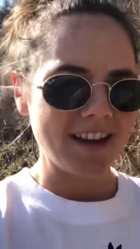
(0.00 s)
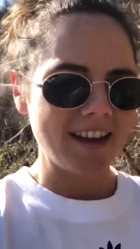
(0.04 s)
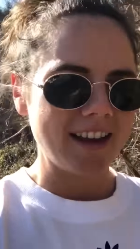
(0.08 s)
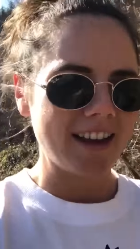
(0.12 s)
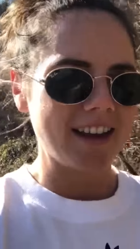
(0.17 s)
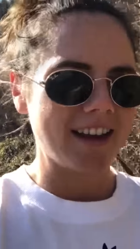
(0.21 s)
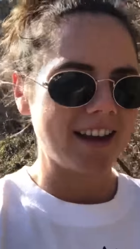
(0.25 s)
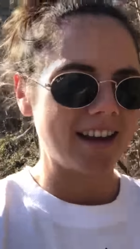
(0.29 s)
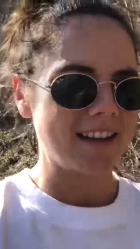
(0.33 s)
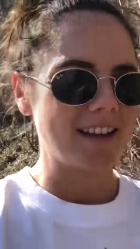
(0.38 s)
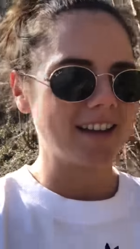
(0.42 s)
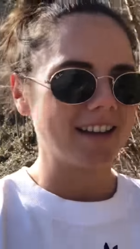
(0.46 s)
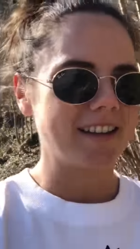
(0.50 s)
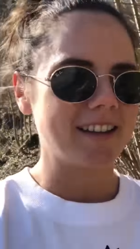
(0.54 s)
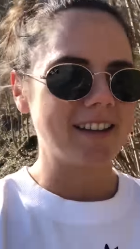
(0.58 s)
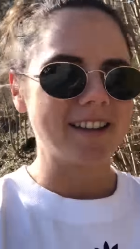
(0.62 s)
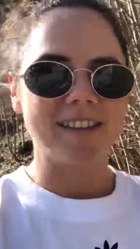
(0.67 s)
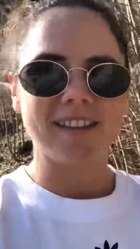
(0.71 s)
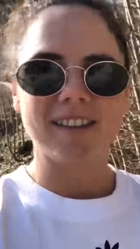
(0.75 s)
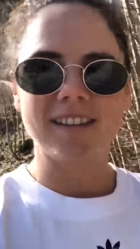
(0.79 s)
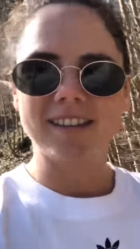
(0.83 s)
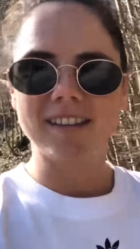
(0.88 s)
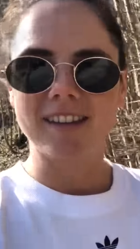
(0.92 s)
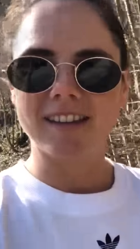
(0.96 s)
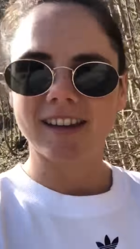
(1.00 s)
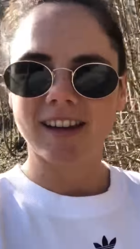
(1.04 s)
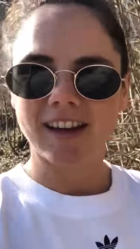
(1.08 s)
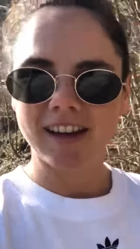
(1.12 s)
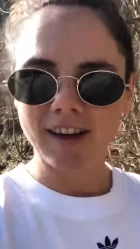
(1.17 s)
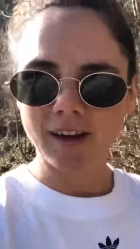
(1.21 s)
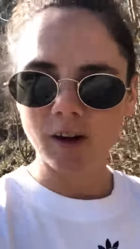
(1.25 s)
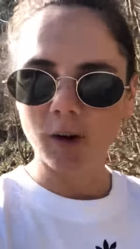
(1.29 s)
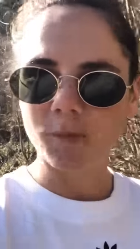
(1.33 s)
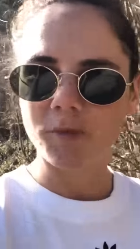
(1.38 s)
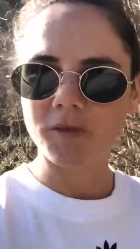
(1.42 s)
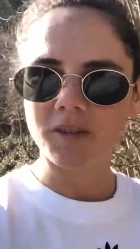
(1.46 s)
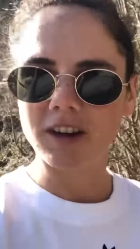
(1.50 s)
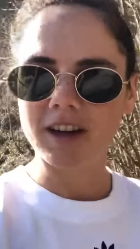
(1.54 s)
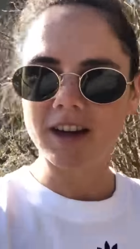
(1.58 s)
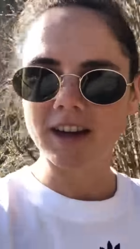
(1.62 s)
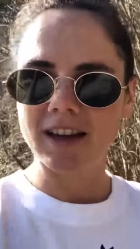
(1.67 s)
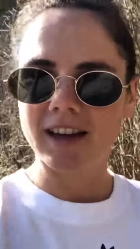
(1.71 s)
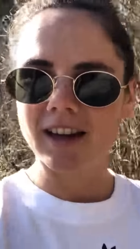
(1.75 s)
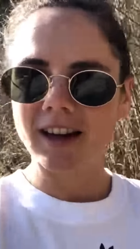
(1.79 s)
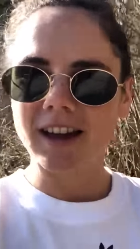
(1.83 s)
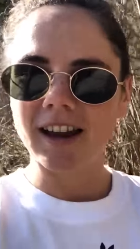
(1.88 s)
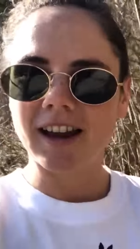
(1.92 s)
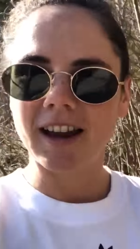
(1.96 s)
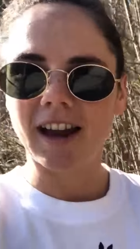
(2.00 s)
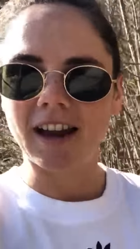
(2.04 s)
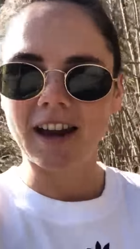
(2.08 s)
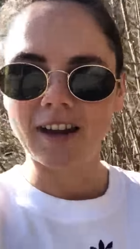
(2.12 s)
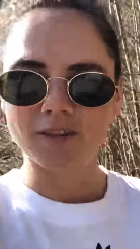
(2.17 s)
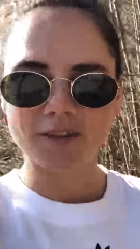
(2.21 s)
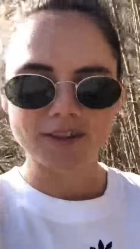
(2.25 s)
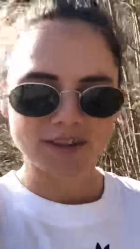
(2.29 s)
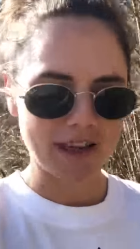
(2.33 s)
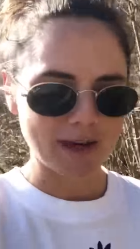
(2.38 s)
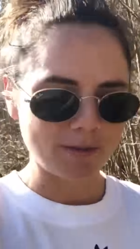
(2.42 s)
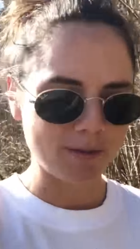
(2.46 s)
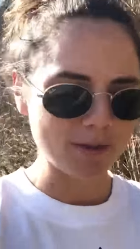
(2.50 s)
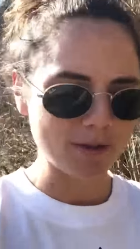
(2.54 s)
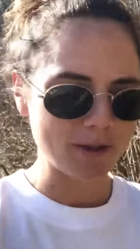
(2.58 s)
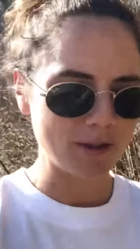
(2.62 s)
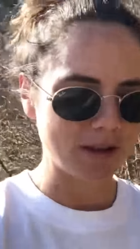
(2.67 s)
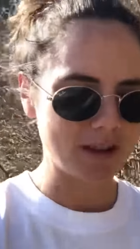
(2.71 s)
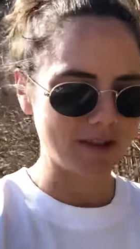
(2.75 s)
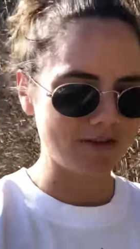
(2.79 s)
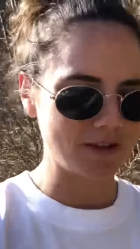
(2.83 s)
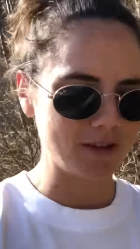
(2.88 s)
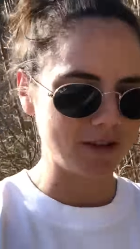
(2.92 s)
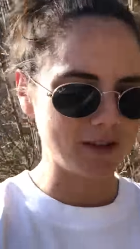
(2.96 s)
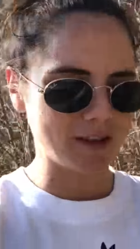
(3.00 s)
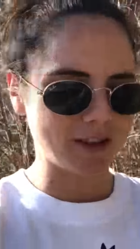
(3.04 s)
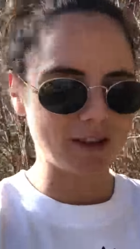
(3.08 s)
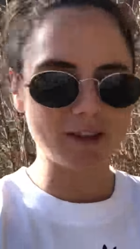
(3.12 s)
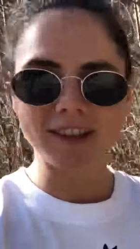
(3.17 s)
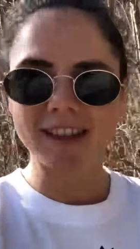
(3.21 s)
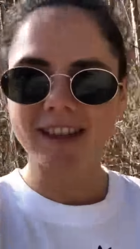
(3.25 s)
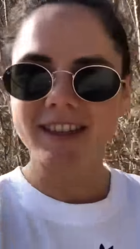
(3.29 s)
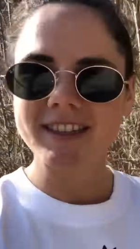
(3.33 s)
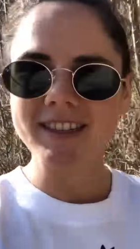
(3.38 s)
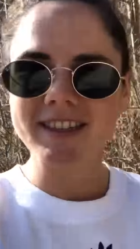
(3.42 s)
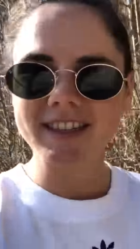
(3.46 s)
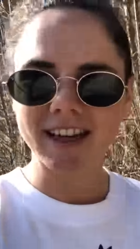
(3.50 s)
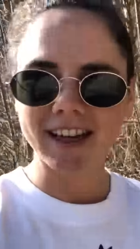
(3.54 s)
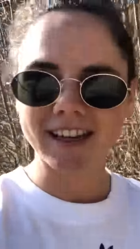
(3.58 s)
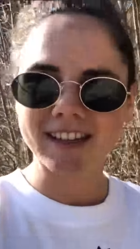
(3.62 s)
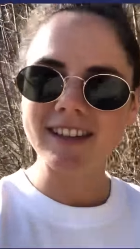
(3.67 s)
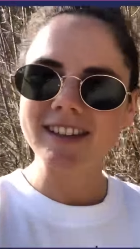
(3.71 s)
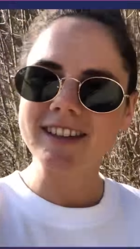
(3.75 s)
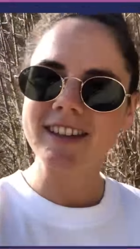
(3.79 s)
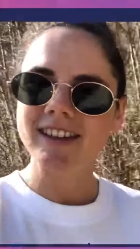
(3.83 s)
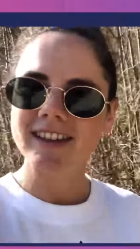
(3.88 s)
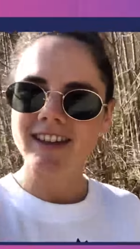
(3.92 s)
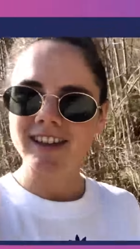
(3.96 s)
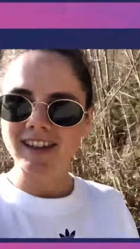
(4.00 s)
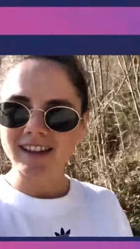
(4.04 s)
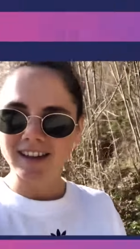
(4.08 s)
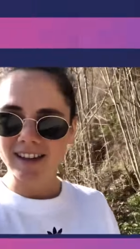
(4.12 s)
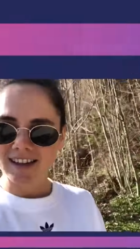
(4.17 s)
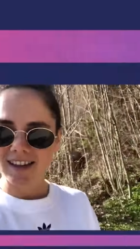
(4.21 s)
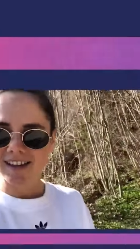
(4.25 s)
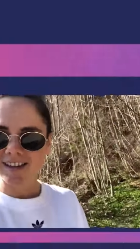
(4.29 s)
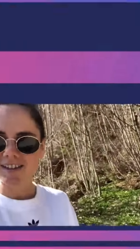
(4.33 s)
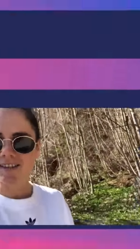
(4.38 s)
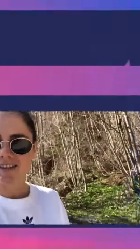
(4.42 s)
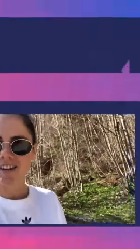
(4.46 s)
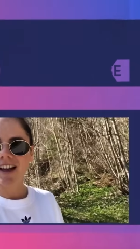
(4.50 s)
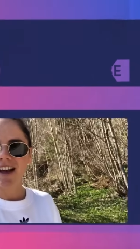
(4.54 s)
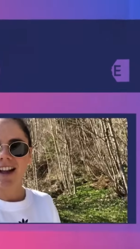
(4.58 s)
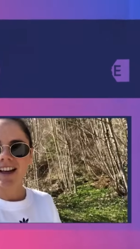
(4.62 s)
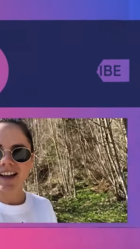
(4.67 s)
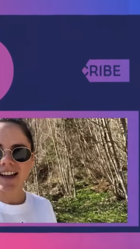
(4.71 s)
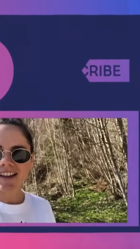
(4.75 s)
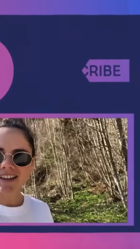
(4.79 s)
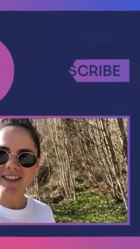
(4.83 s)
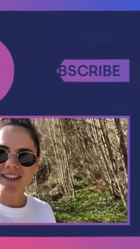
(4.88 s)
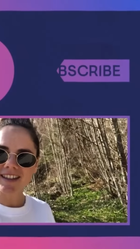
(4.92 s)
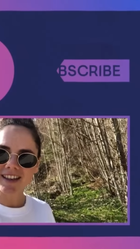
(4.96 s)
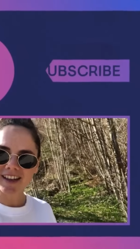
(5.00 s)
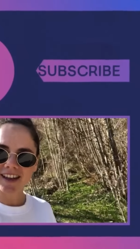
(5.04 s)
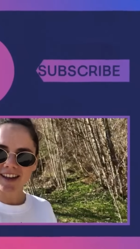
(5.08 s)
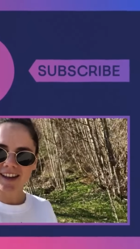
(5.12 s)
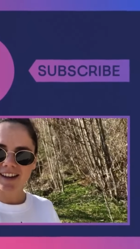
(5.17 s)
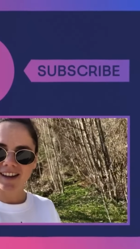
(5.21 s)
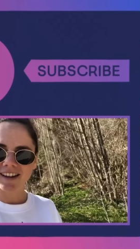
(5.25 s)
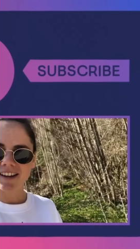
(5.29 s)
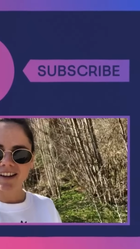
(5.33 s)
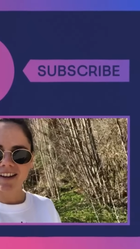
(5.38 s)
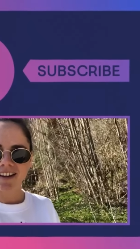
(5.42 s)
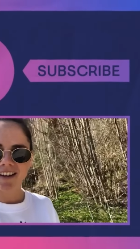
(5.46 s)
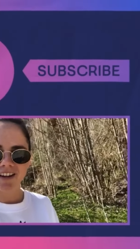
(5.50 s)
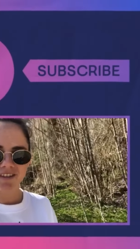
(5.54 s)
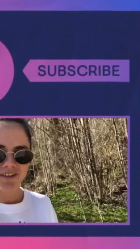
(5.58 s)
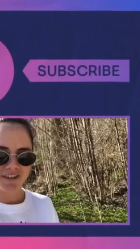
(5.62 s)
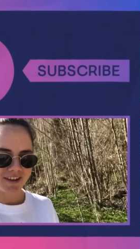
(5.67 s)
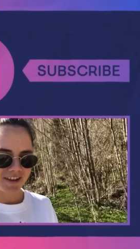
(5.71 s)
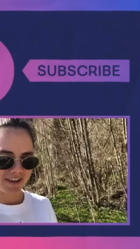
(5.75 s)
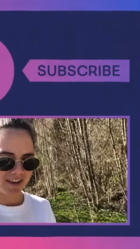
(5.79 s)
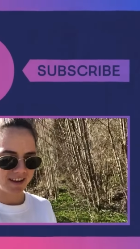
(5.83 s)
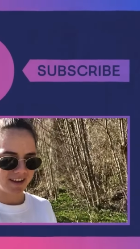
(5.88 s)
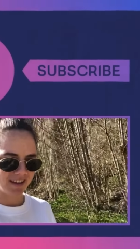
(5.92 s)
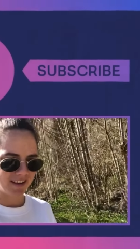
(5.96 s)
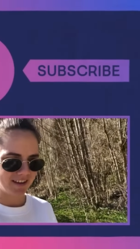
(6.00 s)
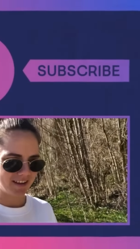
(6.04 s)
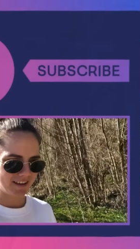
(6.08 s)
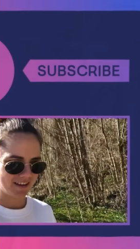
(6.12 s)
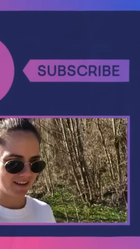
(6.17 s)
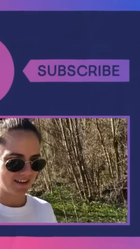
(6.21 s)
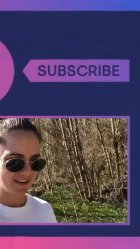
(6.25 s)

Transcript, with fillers: And hopefully, I was able to give you a good insight into the Allianz Arena and everything.